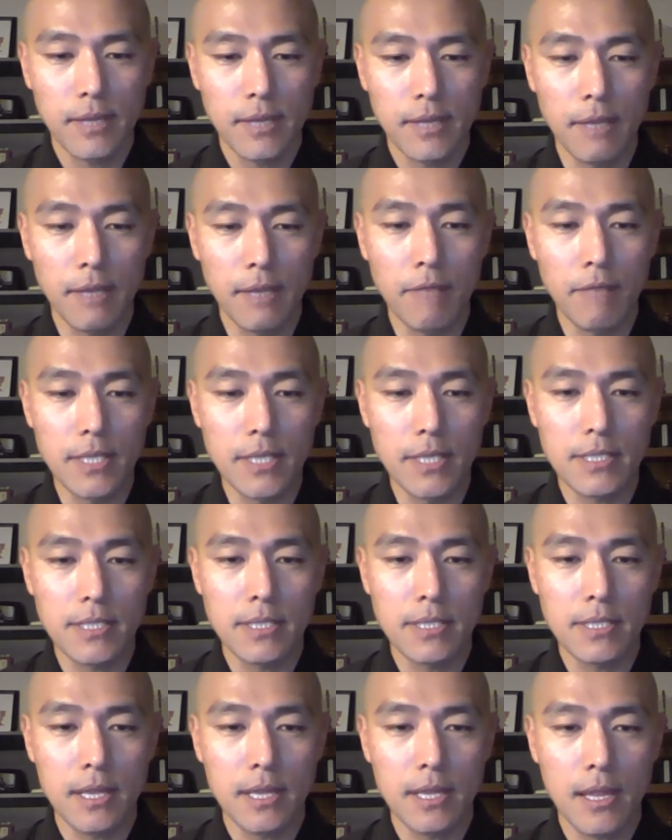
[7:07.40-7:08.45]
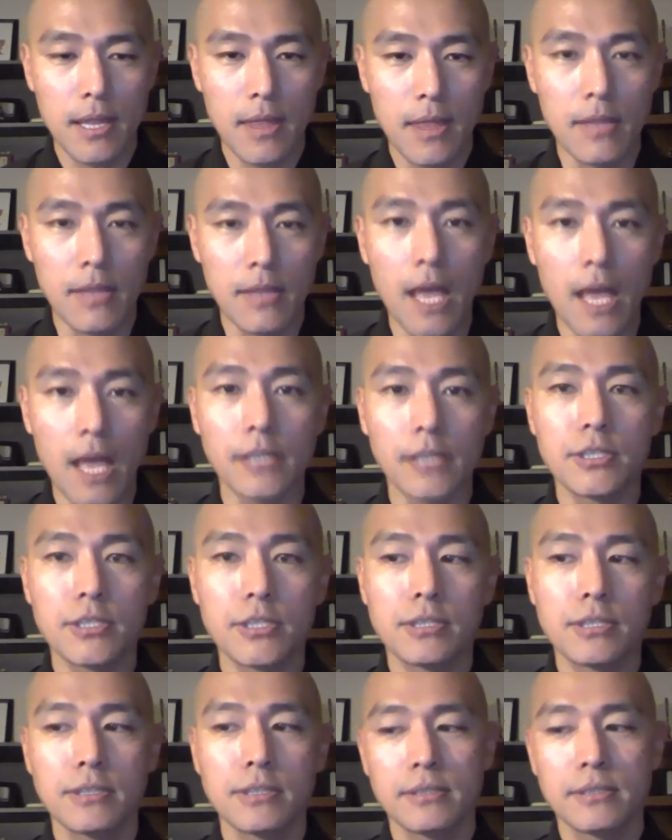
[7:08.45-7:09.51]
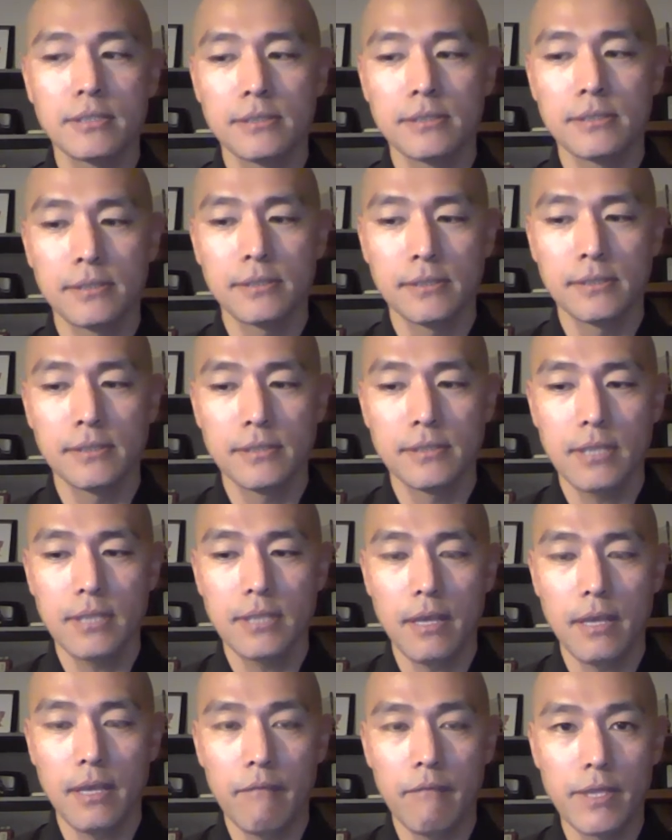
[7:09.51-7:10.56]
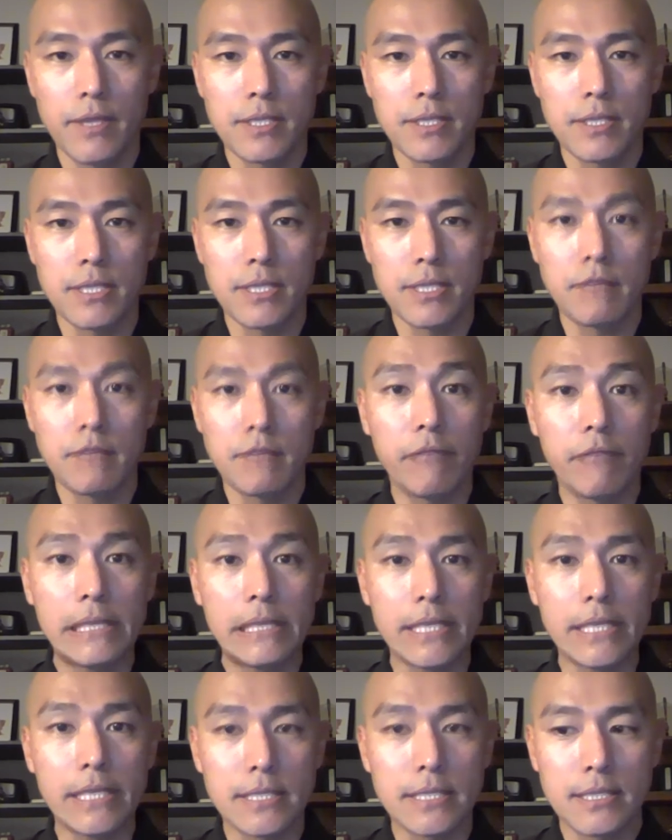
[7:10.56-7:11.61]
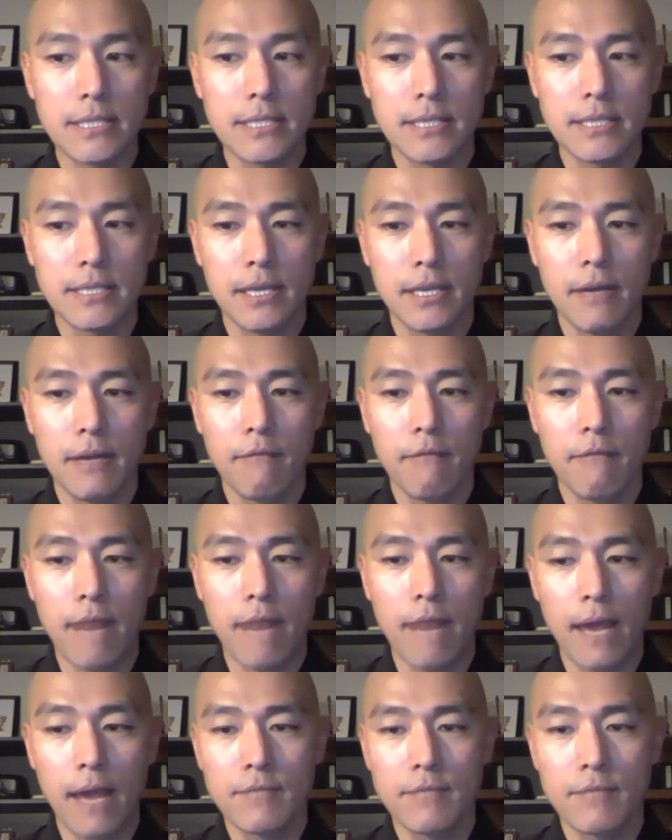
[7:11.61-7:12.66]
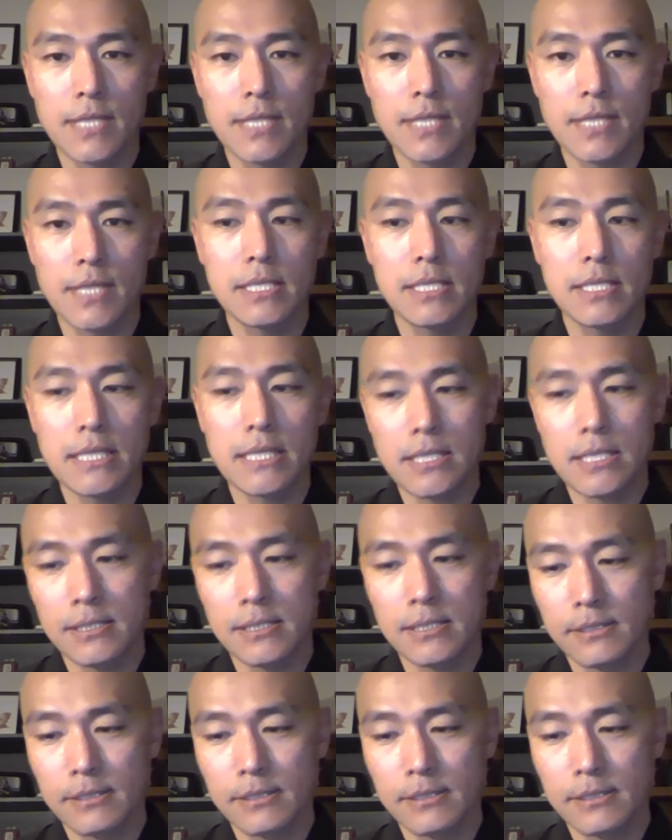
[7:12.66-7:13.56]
If it's the knowledge, if it's these feelings, five senses,